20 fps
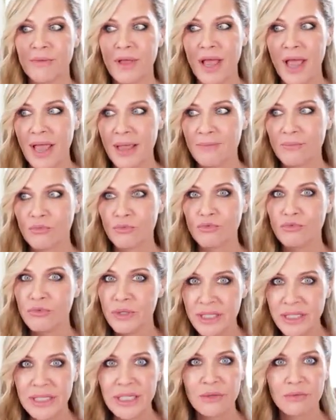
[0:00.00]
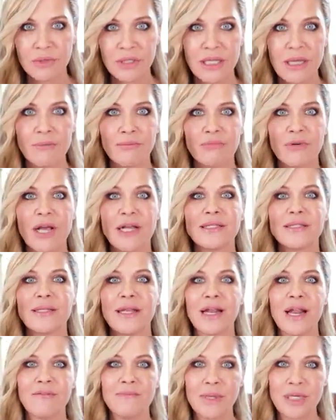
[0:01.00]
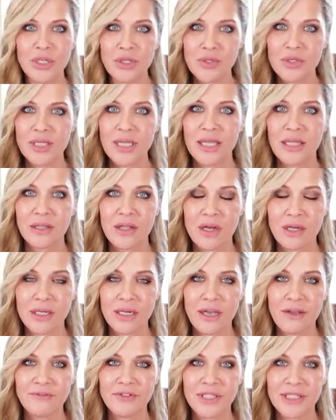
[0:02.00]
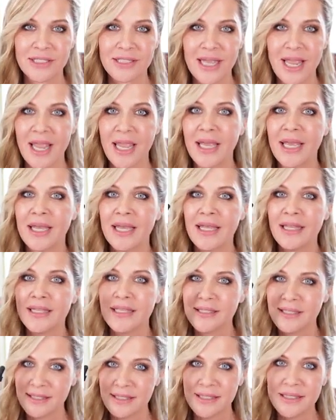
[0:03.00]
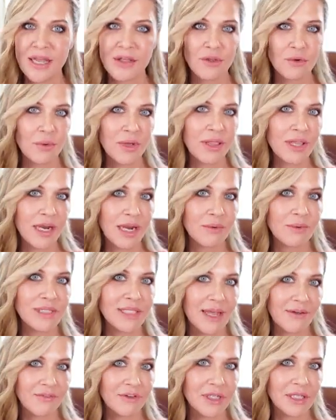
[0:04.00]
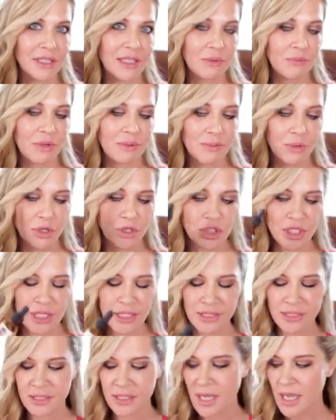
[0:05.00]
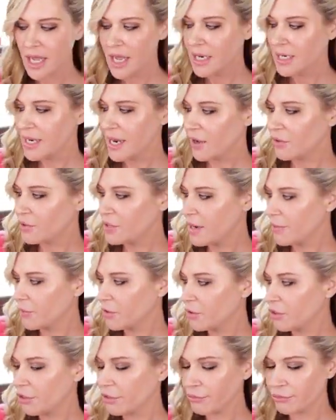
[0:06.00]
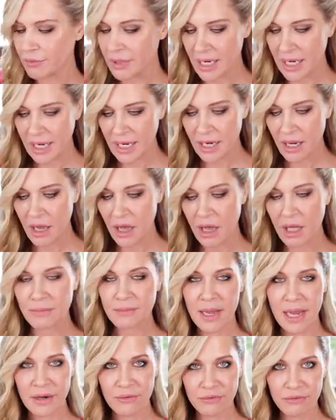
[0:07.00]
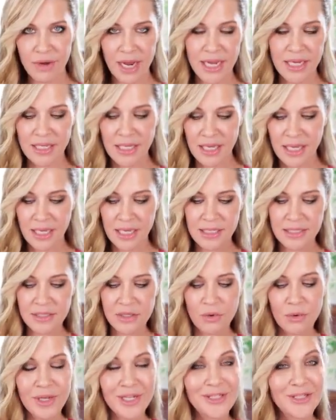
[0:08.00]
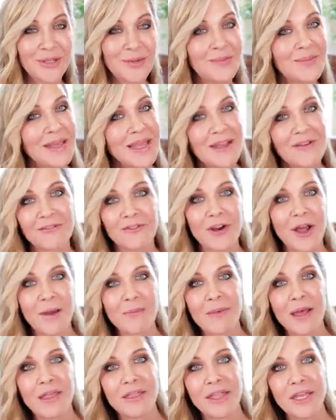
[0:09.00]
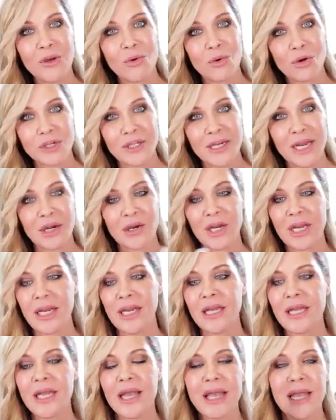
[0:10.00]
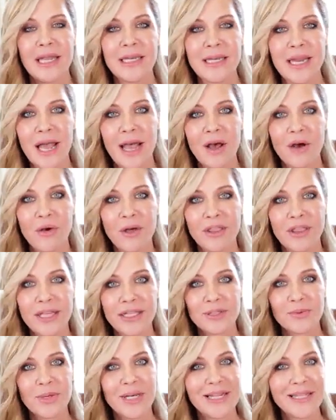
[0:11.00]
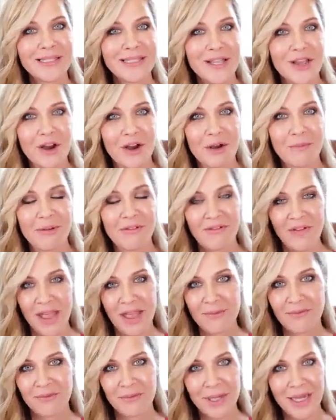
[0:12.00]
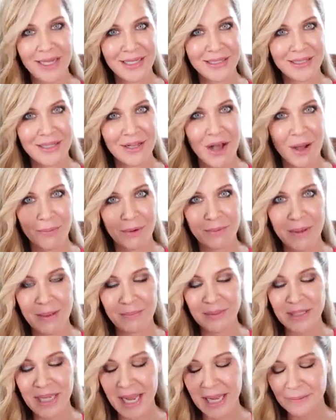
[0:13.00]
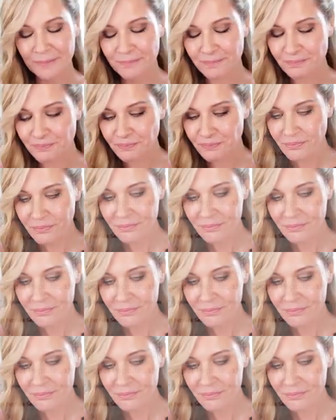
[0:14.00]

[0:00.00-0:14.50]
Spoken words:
I'm really, really impressed and I've been using it long enough to say this is another one that I would definitely repurchase. Now, number 3 on my ranking is going to be from The Ordinary. Now, this one is their Buffet Plus Copper Peptide.